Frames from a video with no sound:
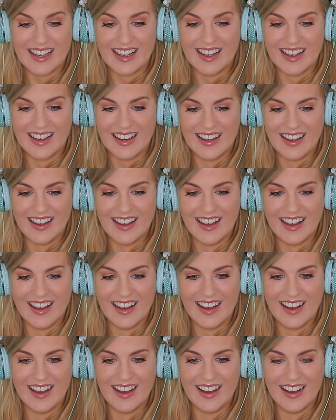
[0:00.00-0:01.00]

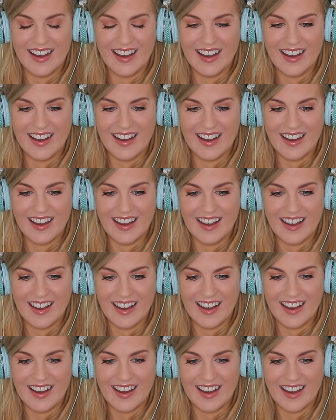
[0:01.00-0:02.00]

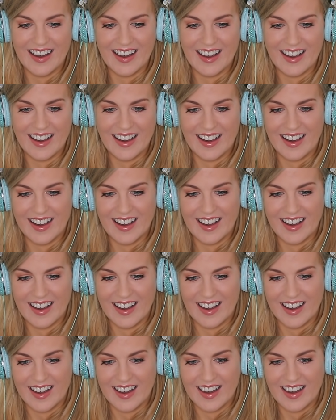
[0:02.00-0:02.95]
Nothing is said.